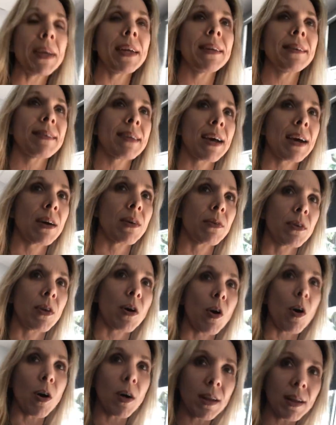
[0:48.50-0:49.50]
down
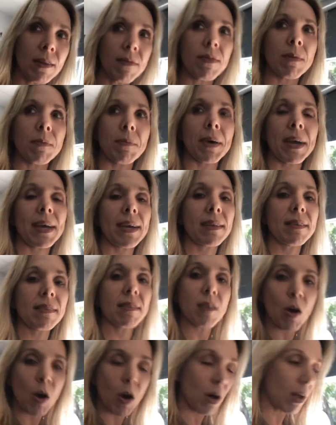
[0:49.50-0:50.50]
all of the bikes,
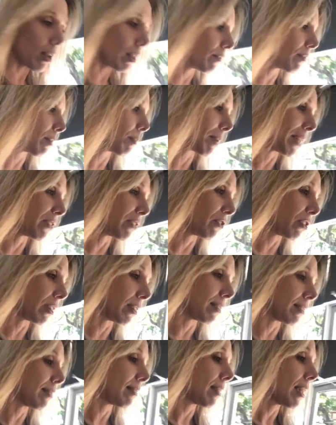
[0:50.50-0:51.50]
all of the
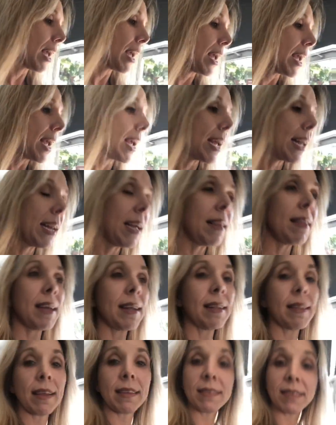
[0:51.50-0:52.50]
benches, anything
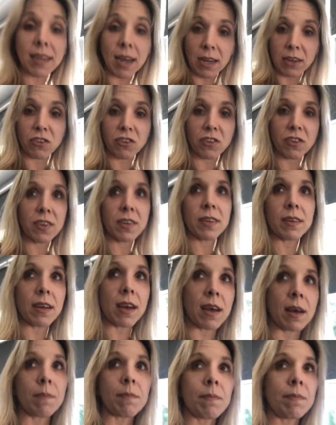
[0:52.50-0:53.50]
that's touched,
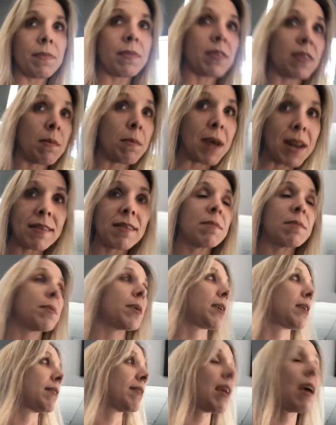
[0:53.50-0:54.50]
the medicine
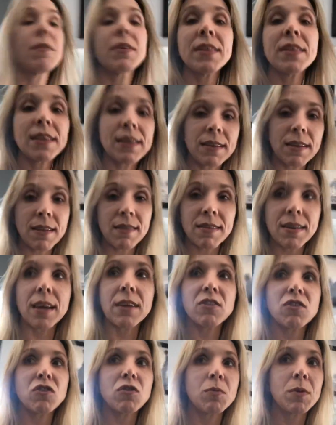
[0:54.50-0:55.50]
balls, everything that's
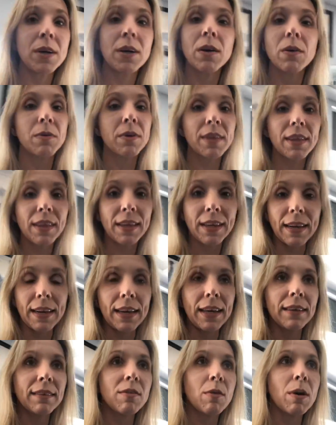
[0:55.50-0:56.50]
touched, we are
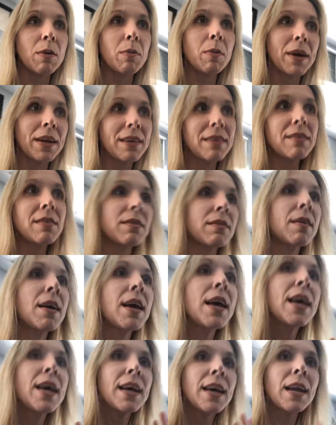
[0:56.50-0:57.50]
cleaning. So I wanted to
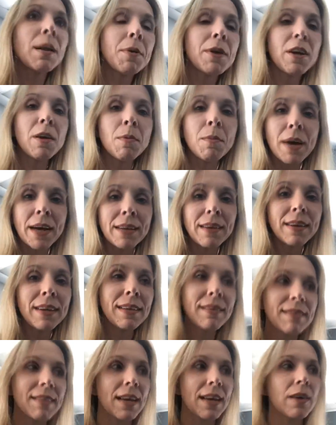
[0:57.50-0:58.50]
kind of put your mind at
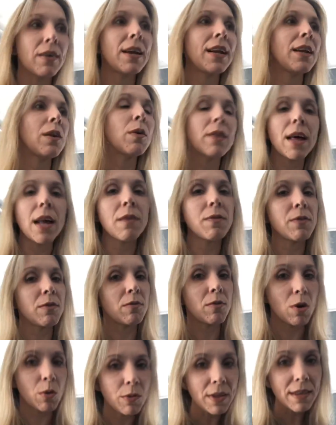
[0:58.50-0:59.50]
ease there. And I know a lot of you
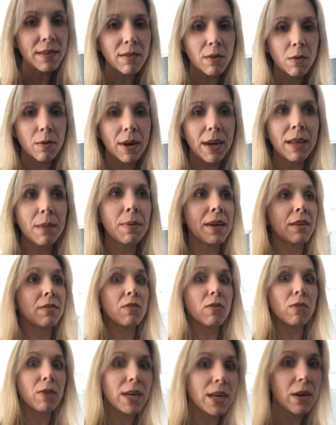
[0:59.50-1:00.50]
know this already because
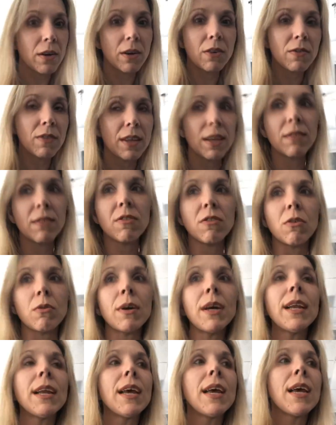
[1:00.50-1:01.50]
you're here and you see us do
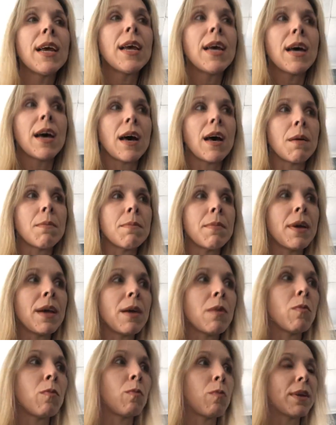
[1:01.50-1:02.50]
it.
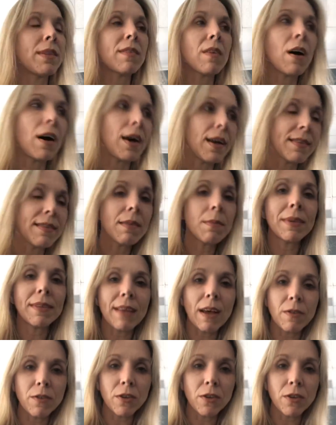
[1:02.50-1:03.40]
What's awesome is after